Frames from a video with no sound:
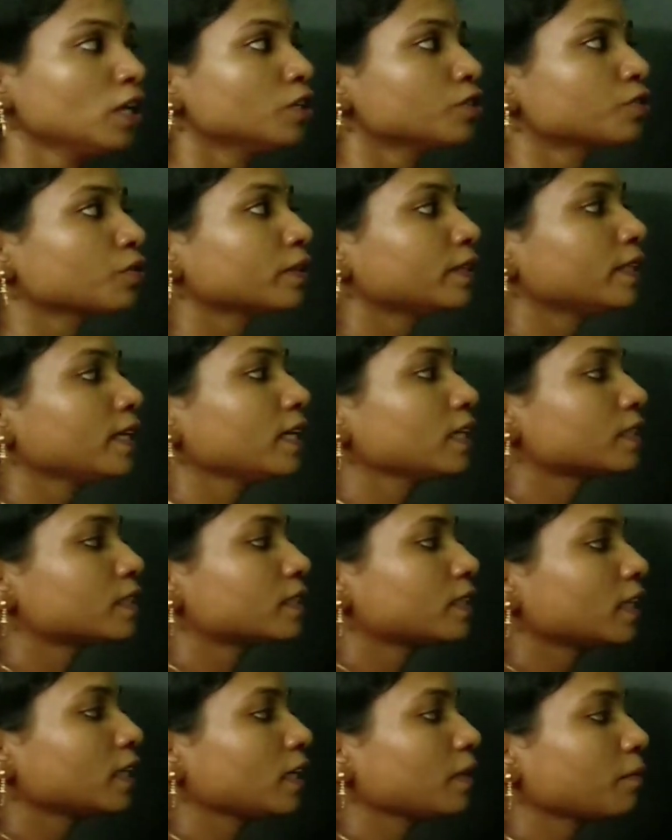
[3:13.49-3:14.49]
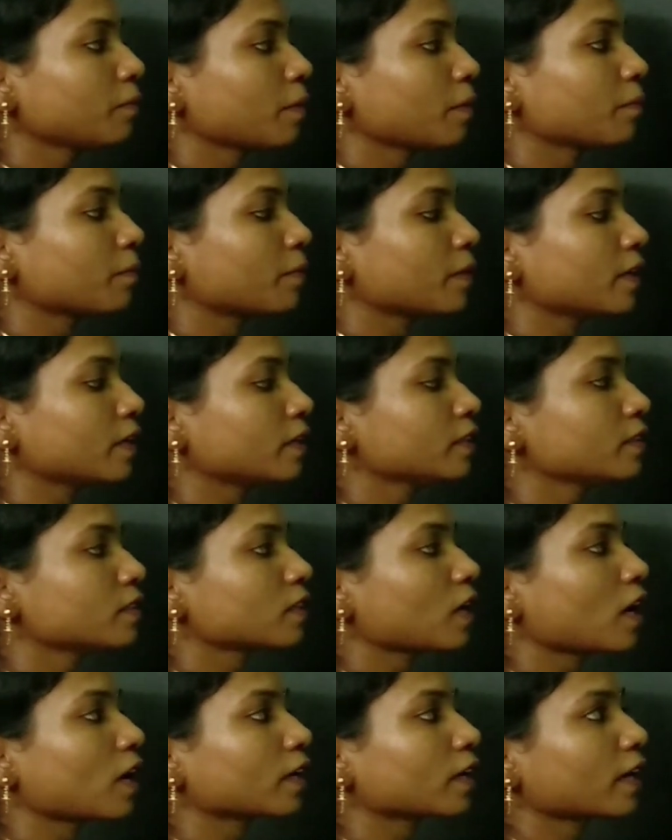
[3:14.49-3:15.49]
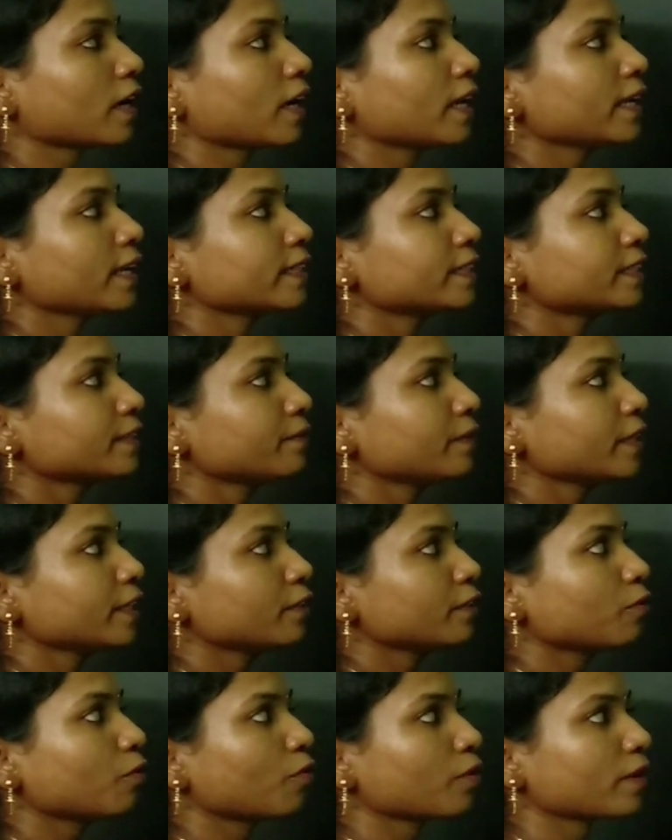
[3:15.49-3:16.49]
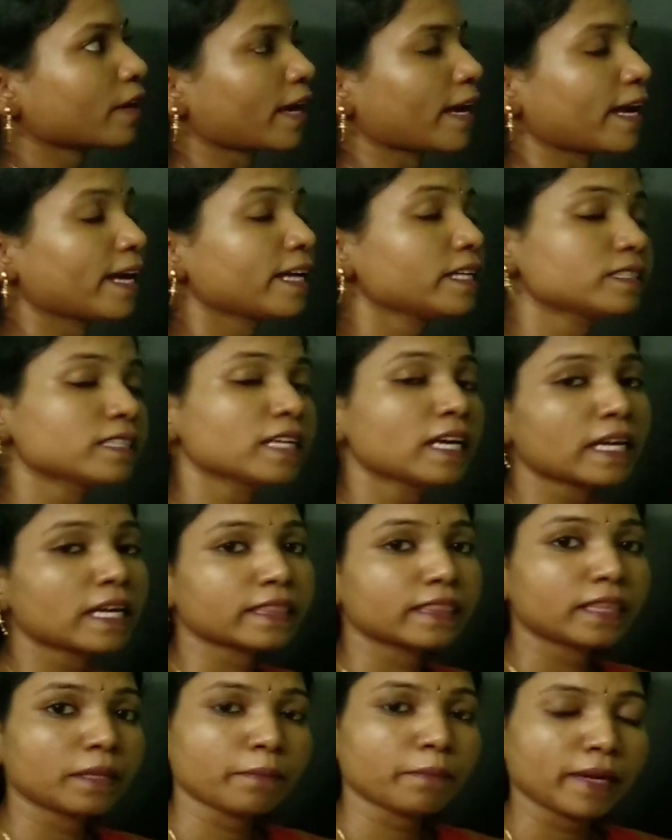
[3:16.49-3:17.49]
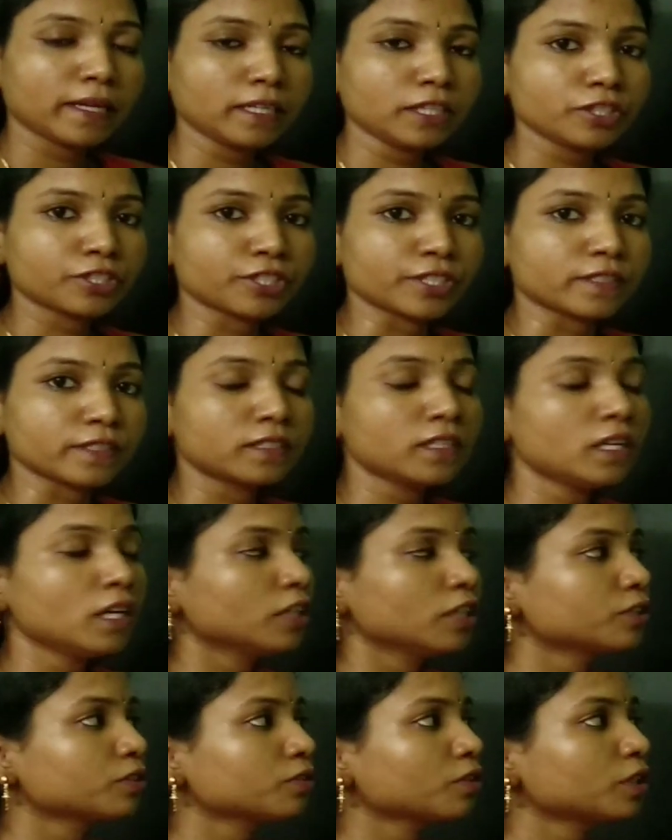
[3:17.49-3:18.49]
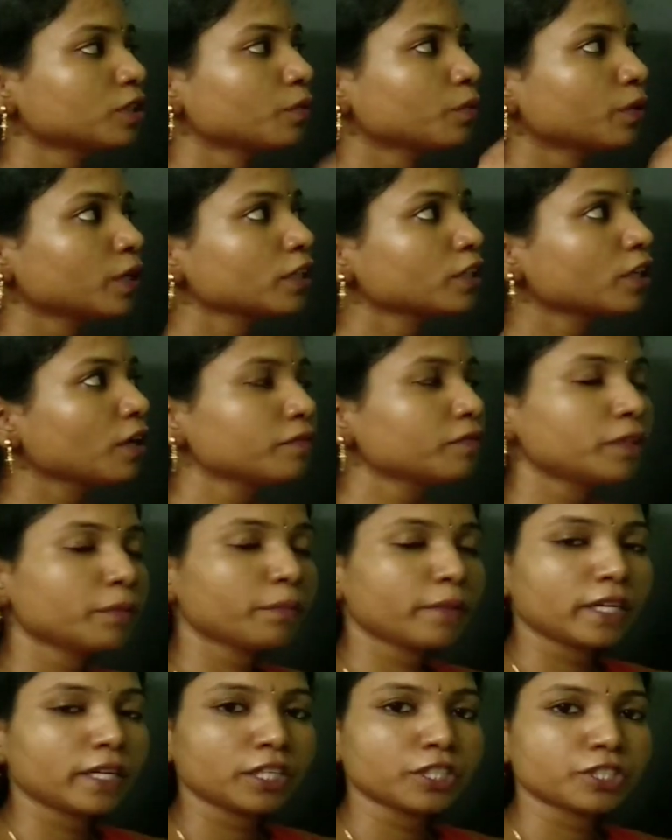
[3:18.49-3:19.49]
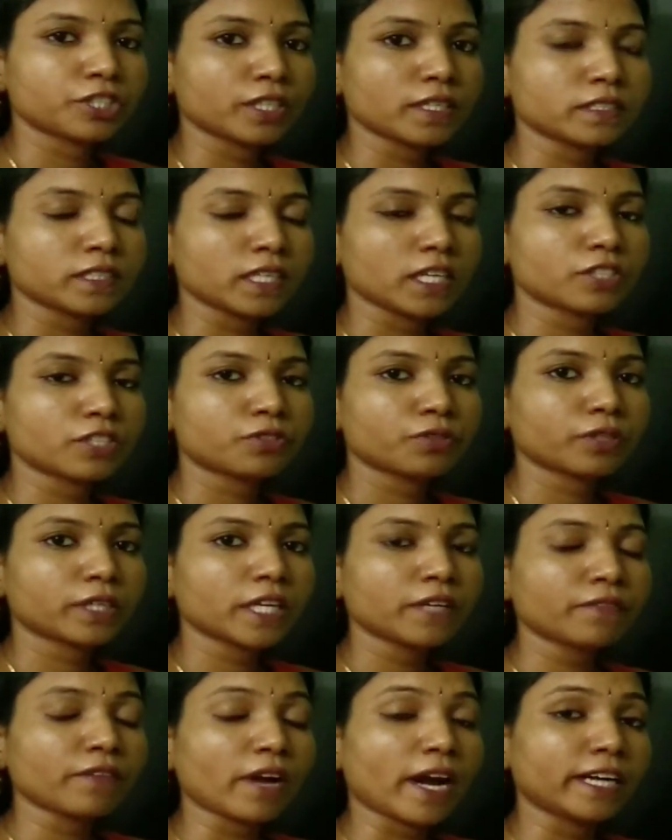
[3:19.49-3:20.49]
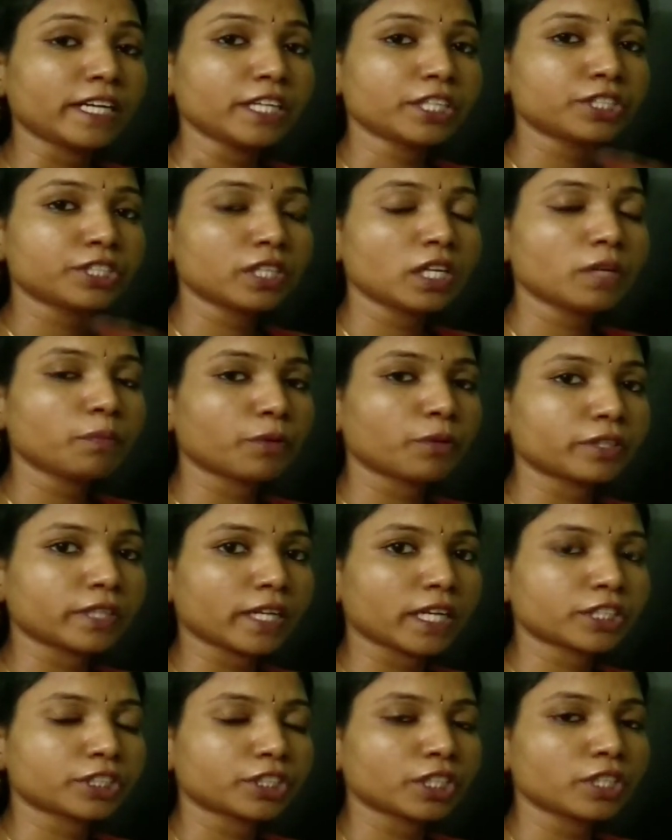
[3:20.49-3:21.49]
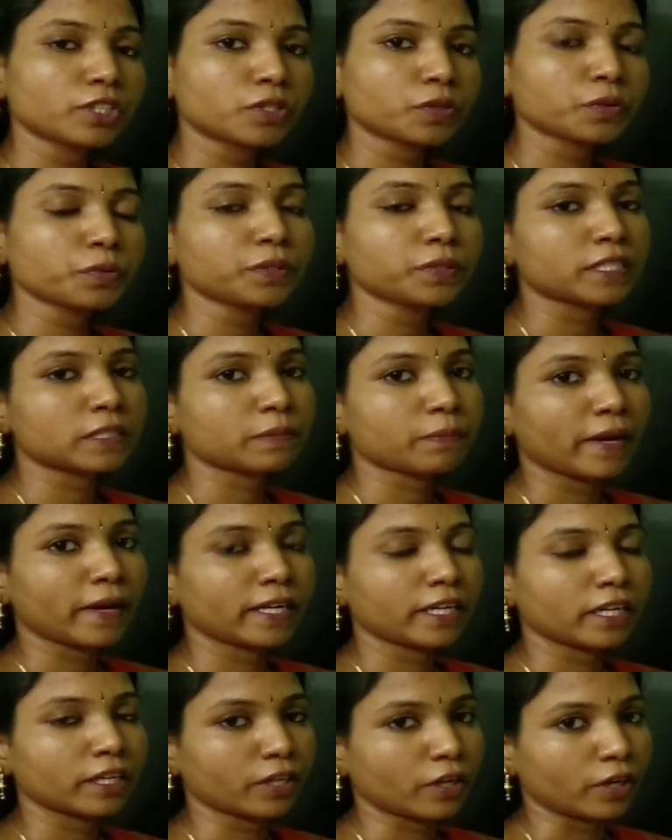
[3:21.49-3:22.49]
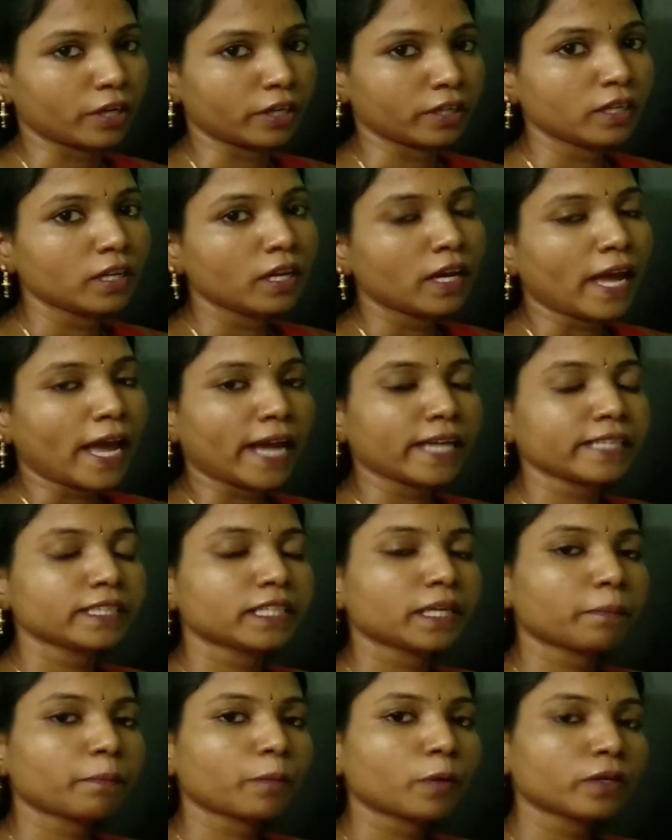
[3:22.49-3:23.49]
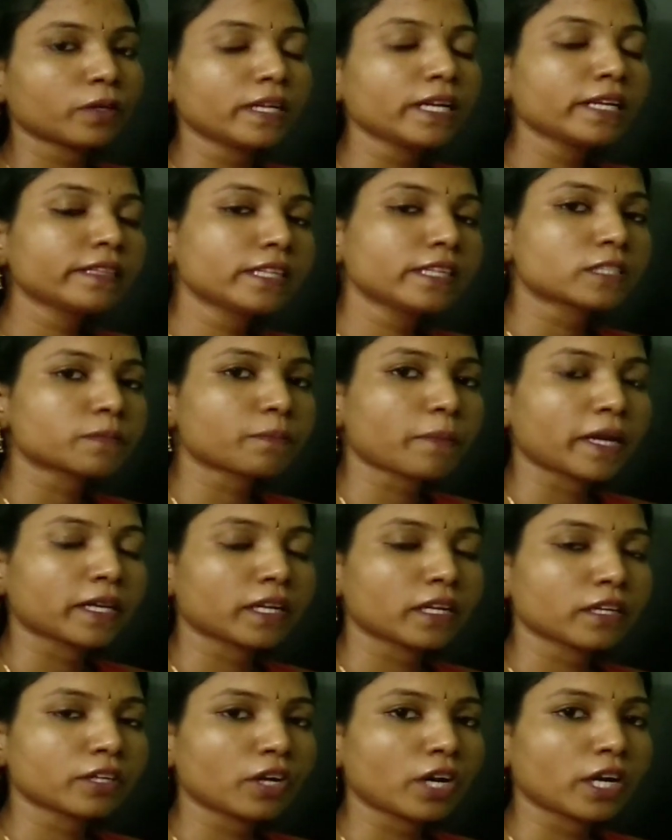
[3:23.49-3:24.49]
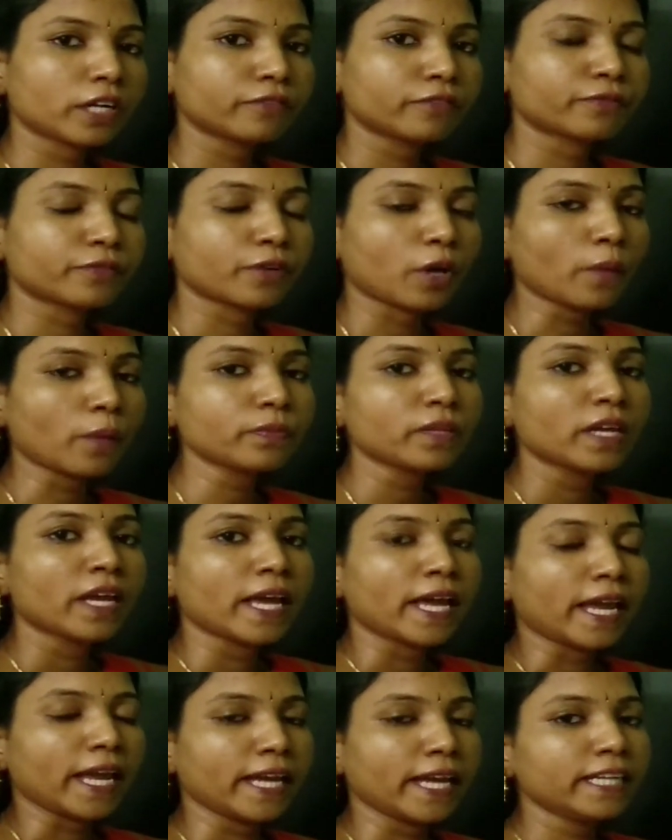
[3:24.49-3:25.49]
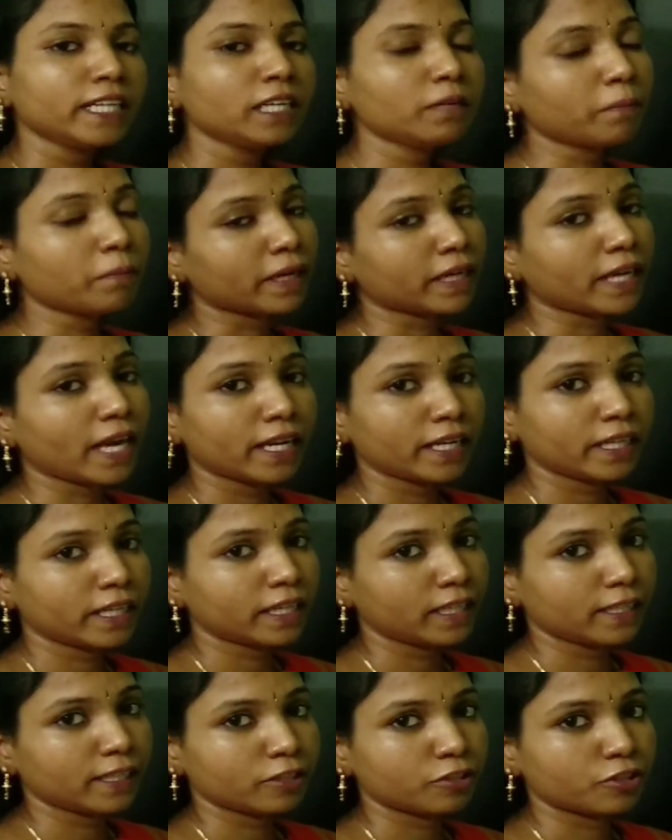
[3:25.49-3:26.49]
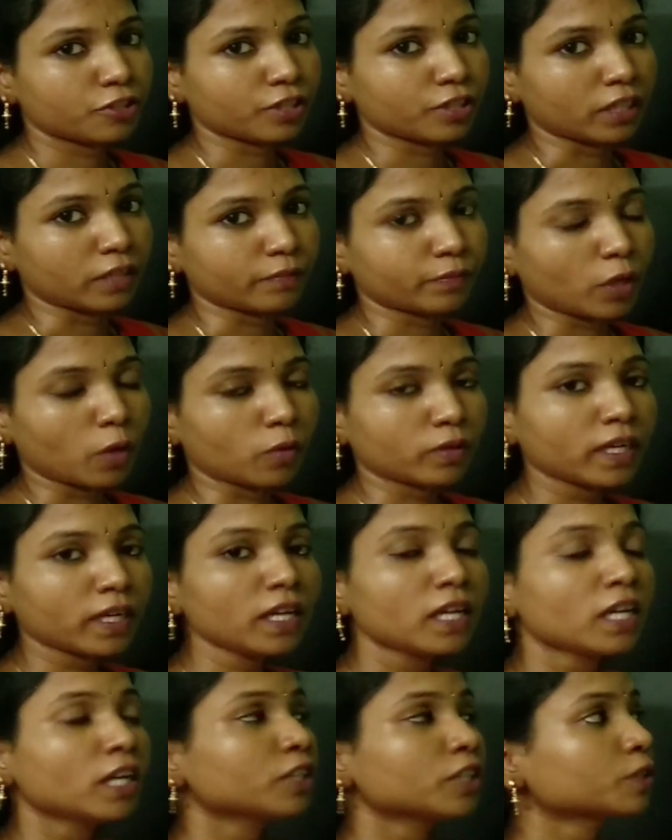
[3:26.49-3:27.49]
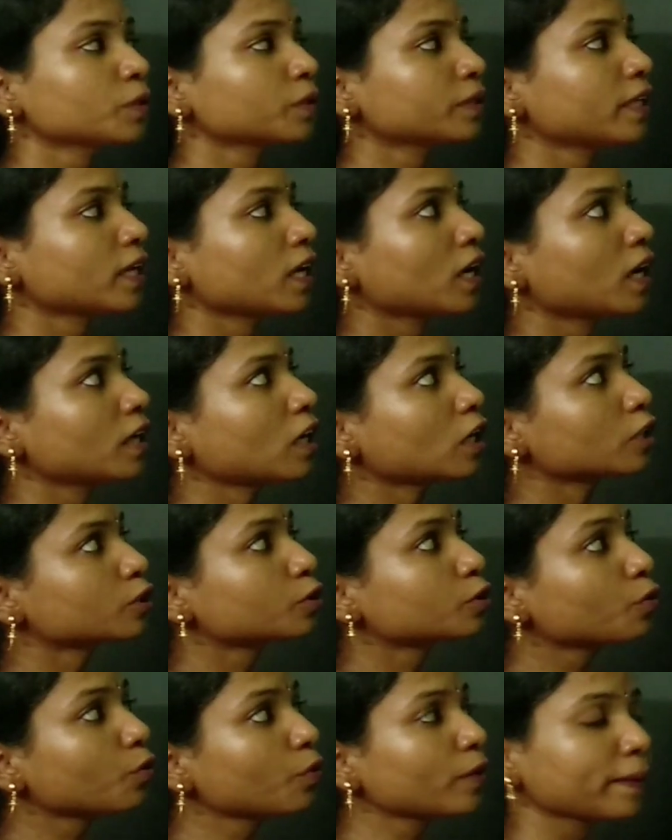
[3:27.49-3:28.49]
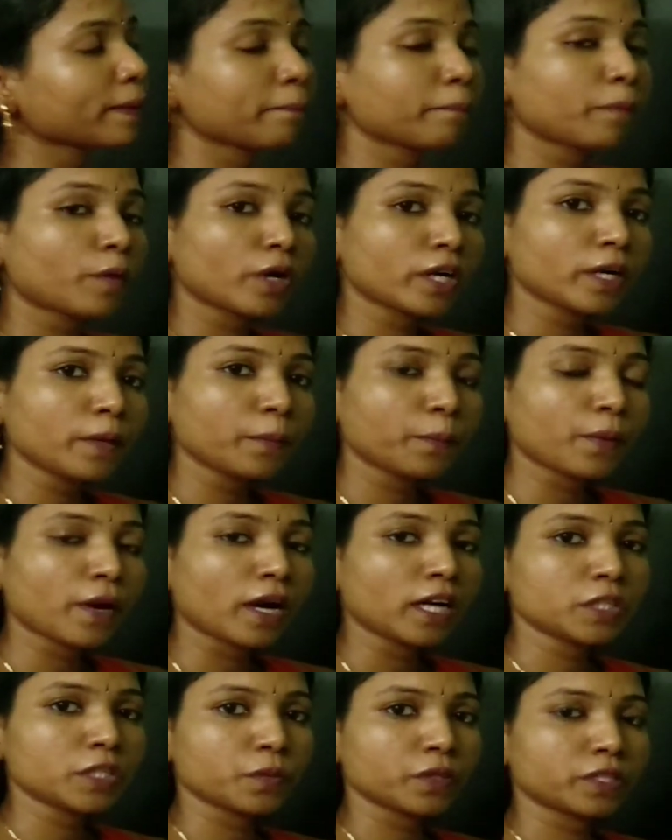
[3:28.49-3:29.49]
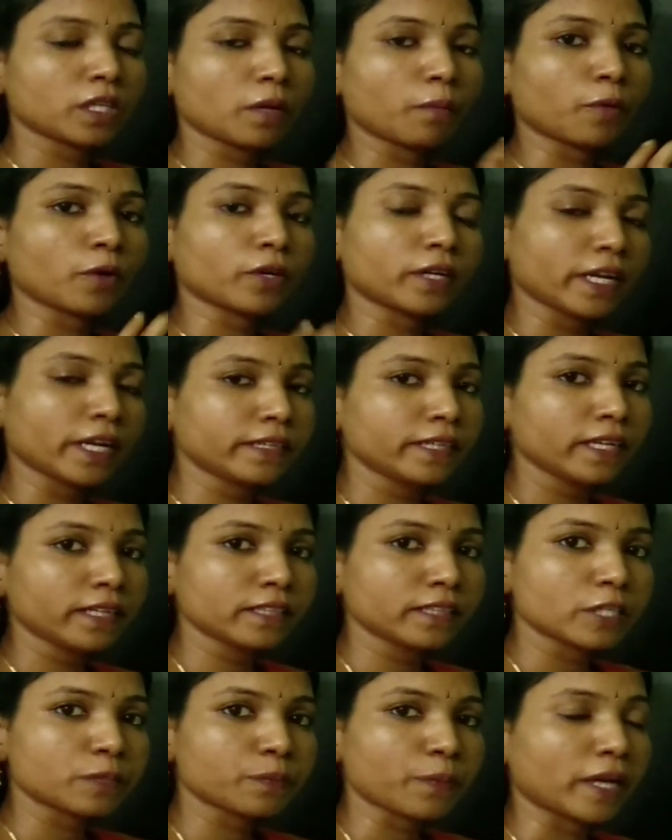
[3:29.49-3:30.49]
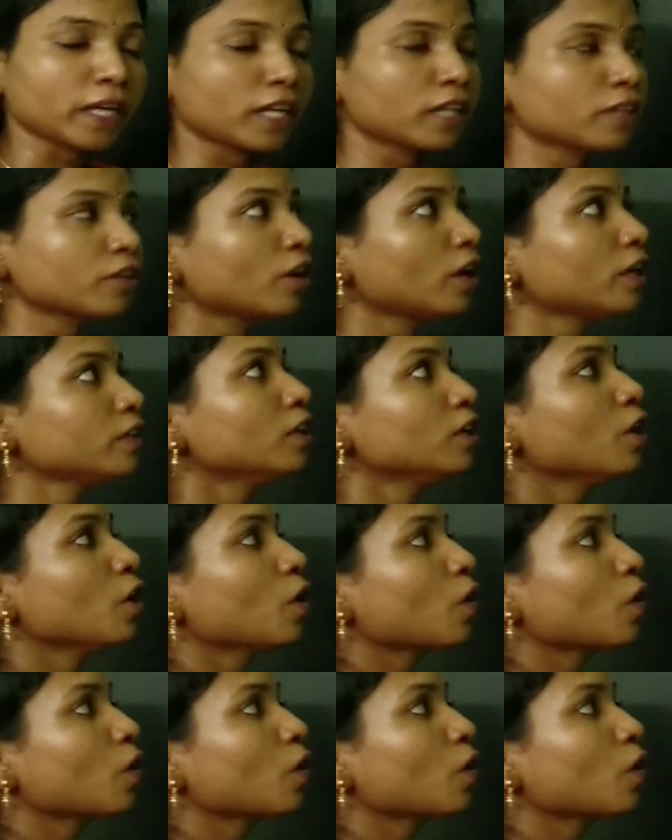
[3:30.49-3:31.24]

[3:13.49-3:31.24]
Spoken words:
So these 3 membranes are collectively known as the meninges. So the work of the meninges is to give additional protection to the spinal cord and they protect the spinal cord from any mechanical injury. Okay. So there are 2 important parts which are protecting the spinal cord.